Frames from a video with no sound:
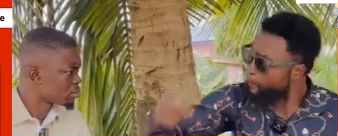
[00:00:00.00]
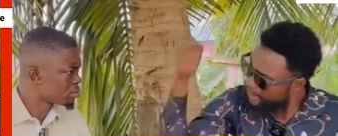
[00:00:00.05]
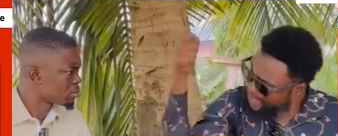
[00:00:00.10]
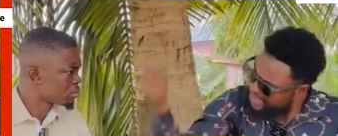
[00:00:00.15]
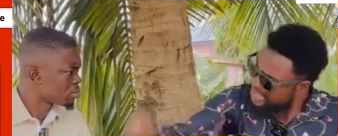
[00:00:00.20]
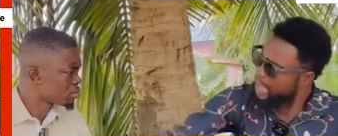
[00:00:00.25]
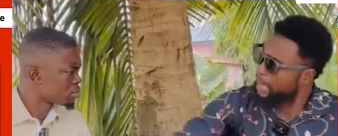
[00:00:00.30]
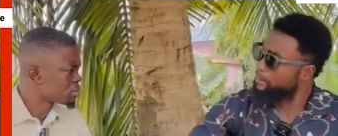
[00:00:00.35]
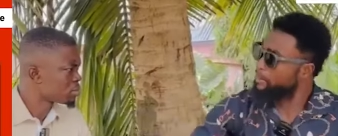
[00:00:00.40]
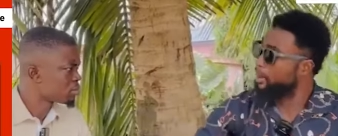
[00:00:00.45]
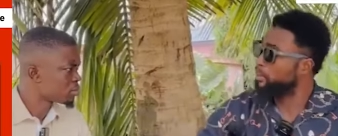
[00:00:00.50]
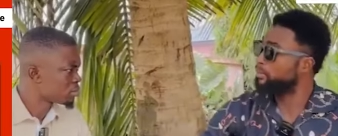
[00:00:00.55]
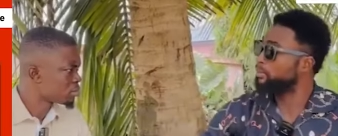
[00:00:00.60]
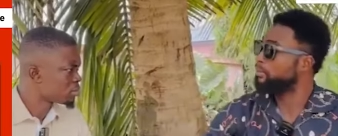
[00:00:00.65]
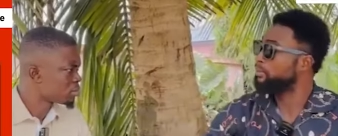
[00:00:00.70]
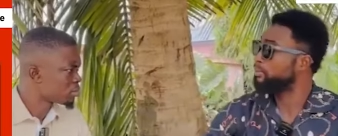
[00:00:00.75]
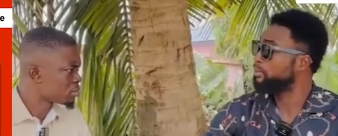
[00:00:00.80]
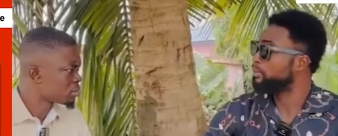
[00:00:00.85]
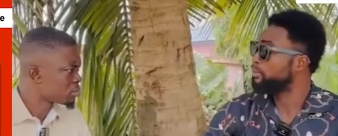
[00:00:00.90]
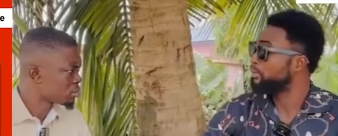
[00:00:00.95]
Speaker 1: obey yama.
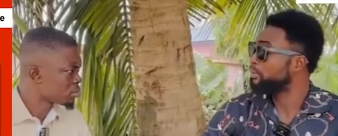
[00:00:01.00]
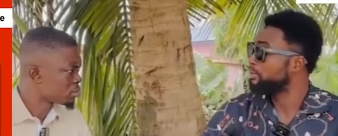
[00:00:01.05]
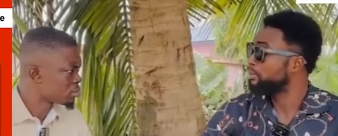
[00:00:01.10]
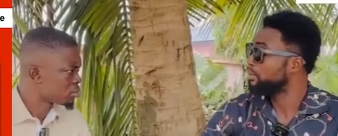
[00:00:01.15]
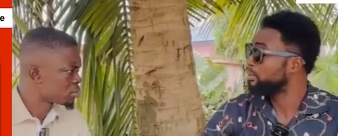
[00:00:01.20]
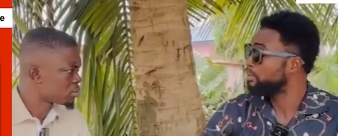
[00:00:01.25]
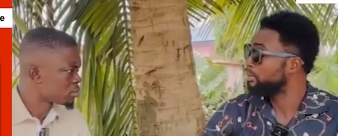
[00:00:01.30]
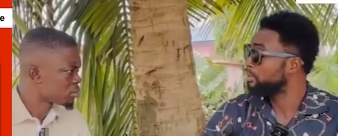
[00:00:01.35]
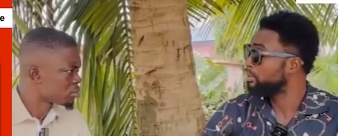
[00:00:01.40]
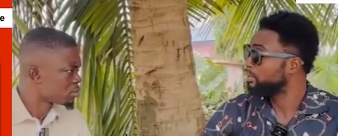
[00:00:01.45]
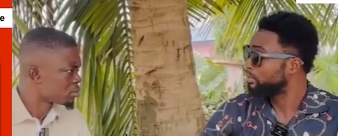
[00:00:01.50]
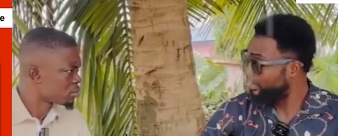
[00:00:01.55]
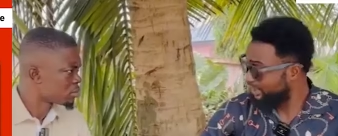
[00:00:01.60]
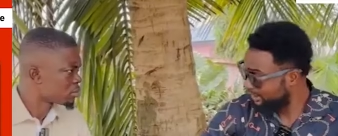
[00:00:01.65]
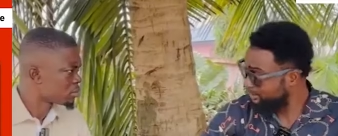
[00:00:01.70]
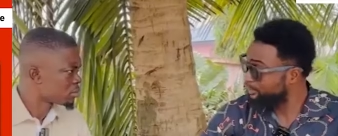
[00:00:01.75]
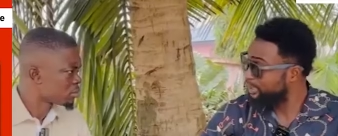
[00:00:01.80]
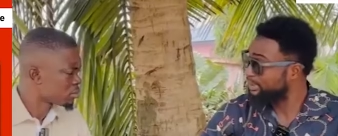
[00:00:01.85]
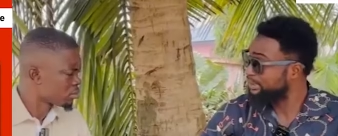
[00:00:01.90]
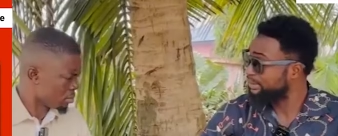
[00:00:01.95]

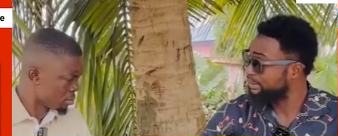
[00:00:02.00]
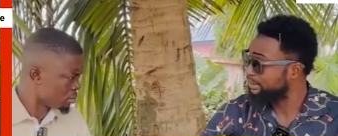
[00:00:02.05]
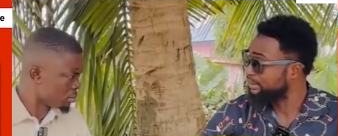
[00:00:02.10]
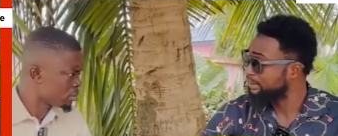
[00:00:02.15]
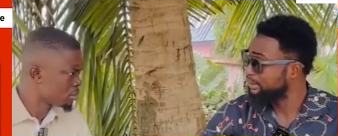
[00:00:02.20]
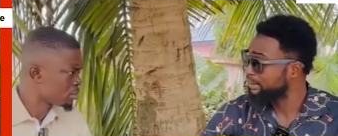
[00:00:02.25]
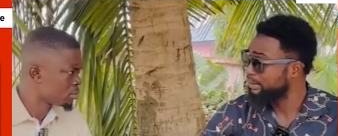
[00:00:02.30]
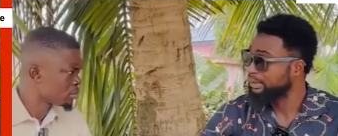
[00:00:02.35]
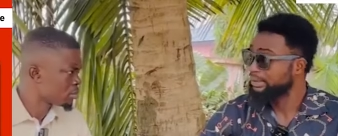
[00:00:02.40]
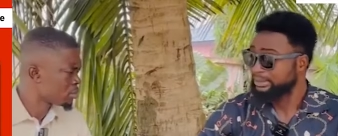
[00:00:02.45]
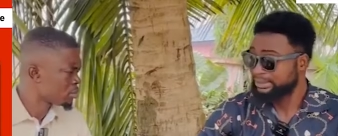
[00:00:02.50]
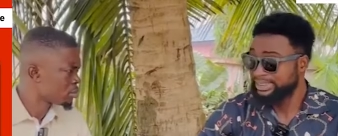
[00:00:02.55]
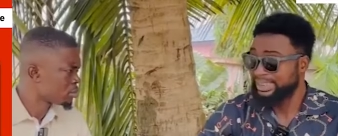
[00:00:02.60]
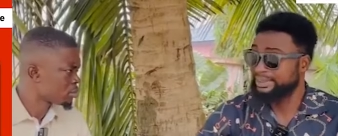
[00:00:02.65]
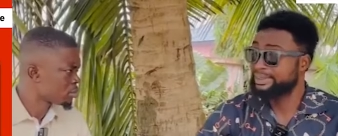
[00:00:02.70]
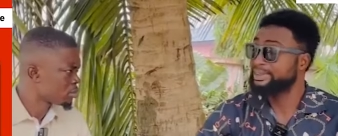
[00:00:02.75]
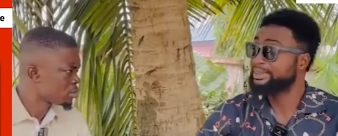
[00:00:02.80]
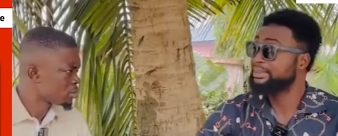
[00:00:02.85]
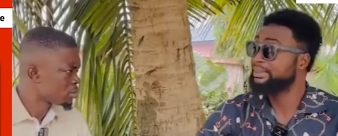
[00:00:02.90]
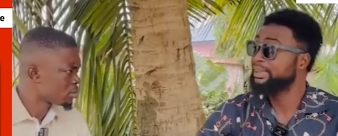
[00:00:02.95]
What must I say?
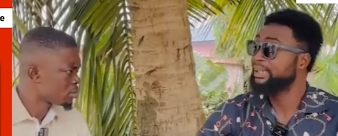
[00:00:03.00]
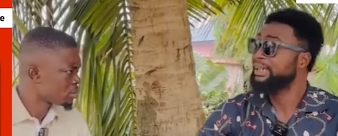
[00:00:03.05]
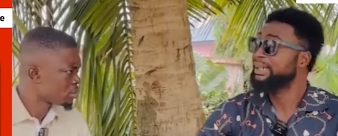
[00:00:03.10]
Yes.